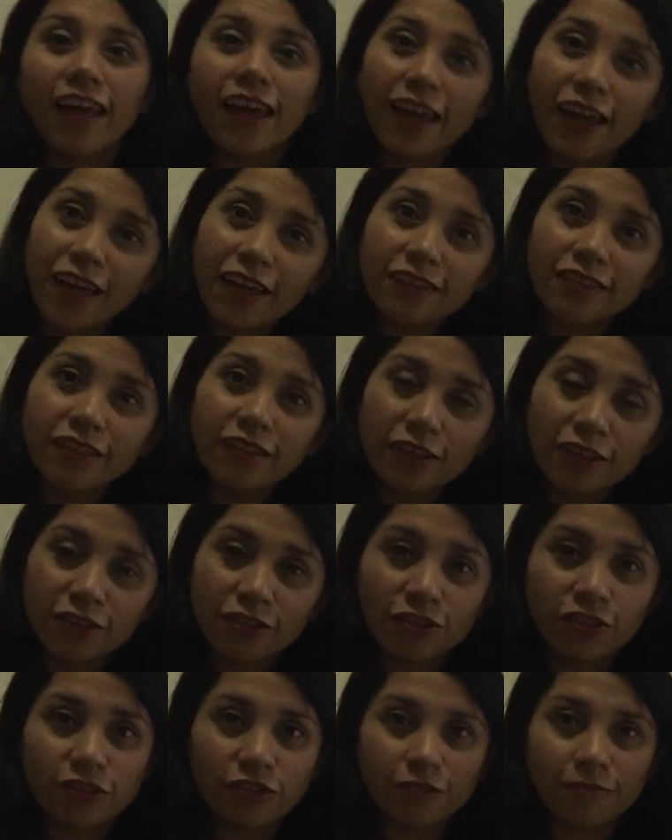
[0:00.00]
and
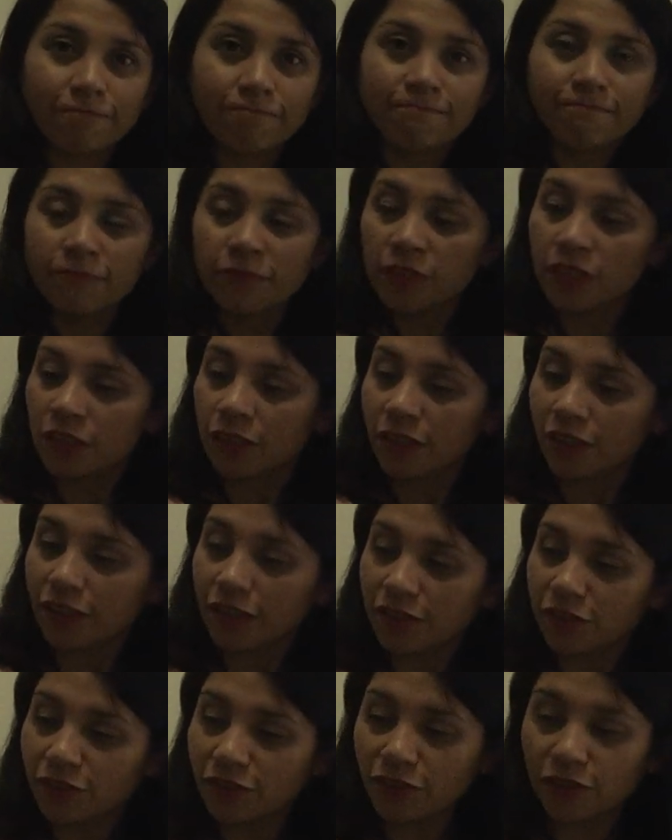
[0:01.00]
literature.
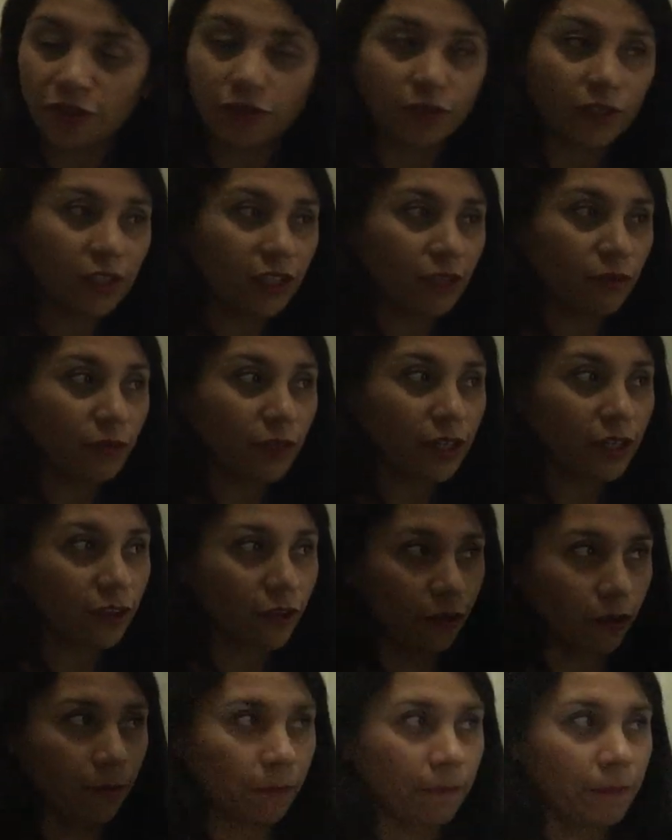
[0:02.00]
And so here we
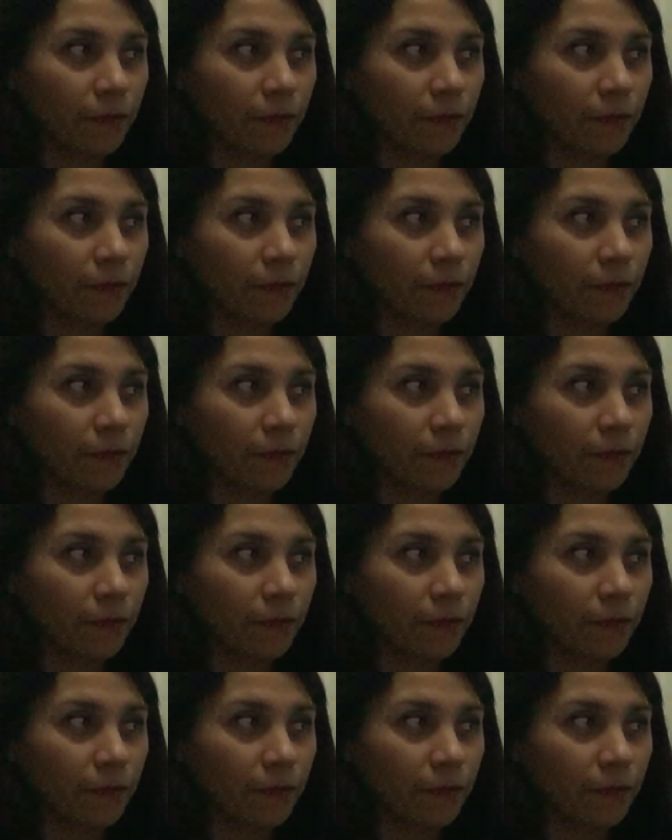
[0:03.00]
go.